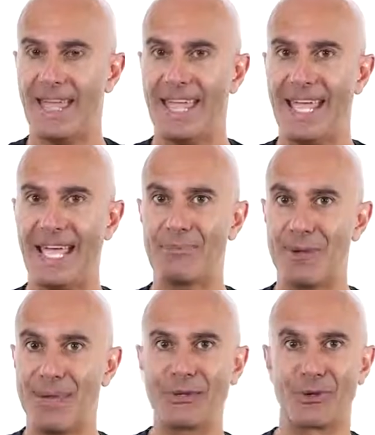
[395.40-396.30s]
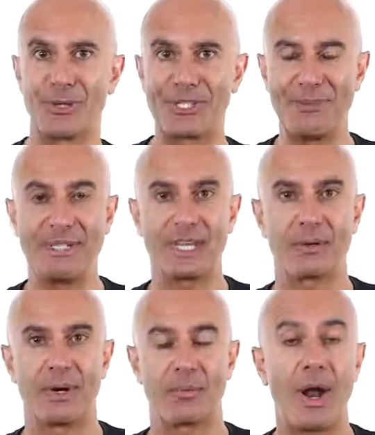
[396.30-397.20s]
And my mentor looked at me and
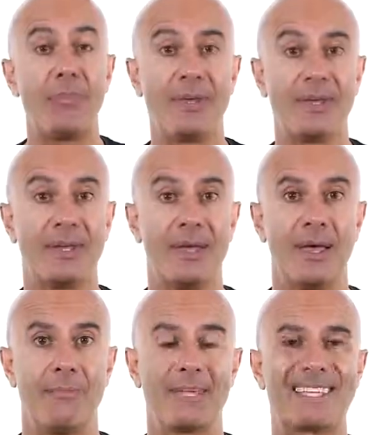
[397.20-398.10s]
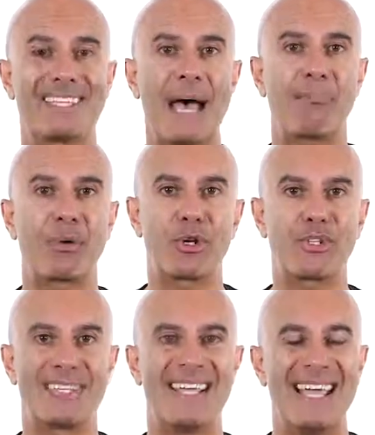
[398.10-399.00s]
said, Robin, because that
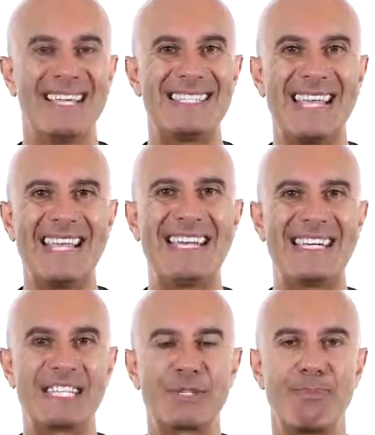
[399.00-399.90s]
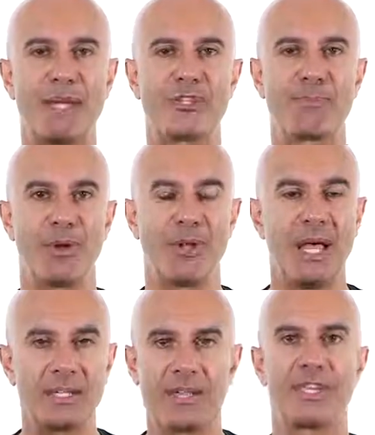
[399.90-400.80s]
person is indispensable
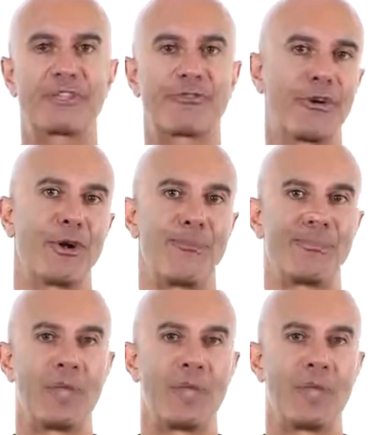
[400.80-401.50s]
to this firm.